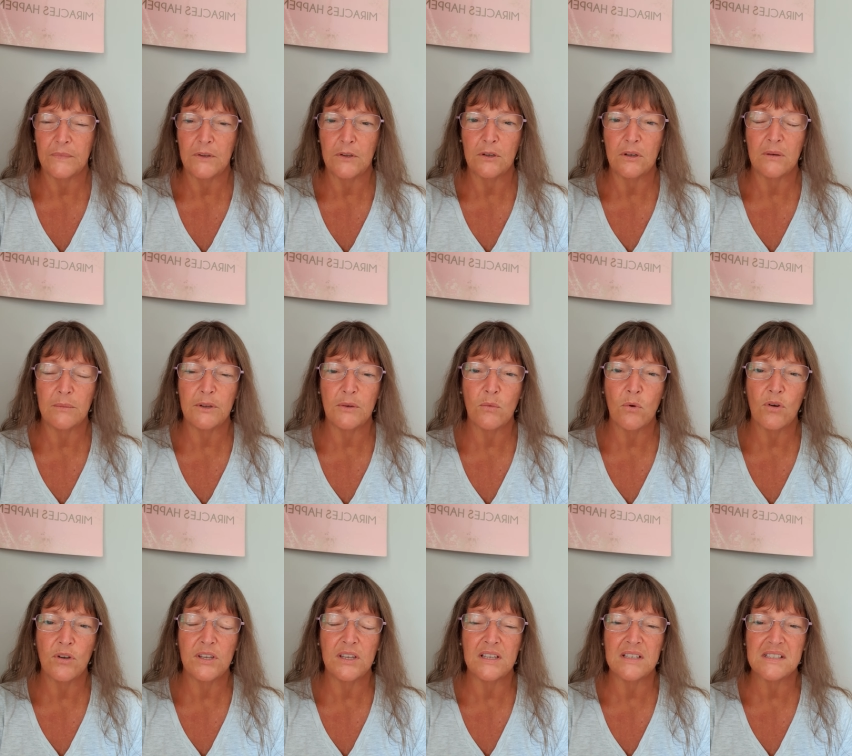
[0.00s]
you're going to be
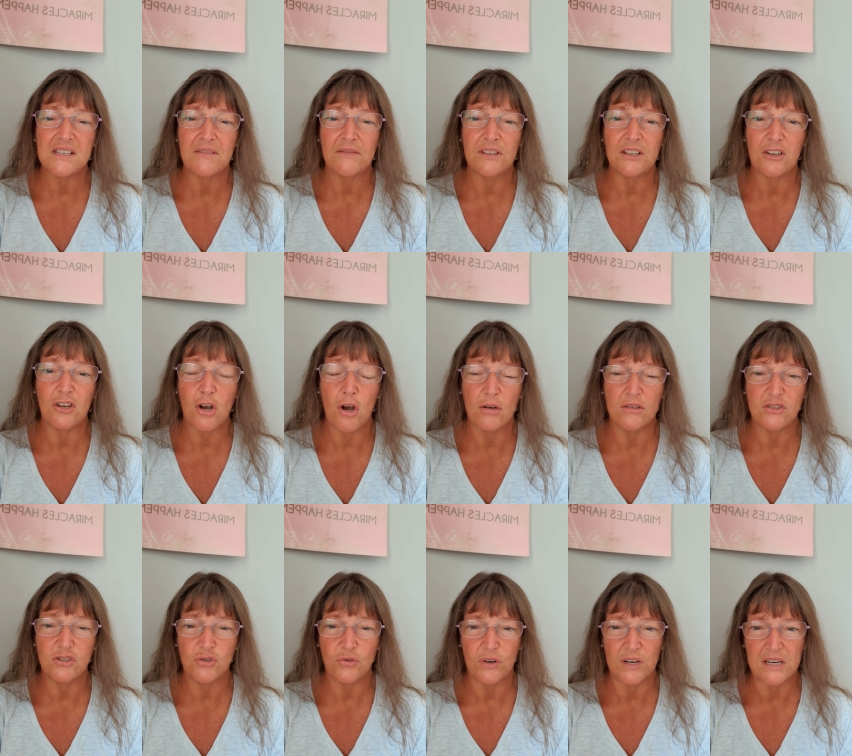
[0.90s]
walking in something
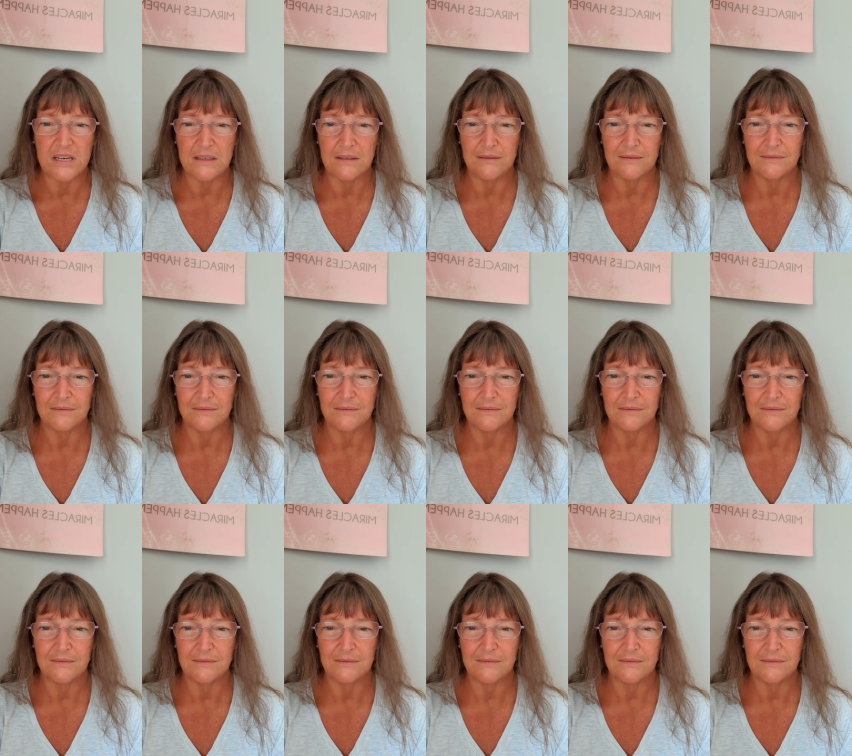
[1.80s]
contrary,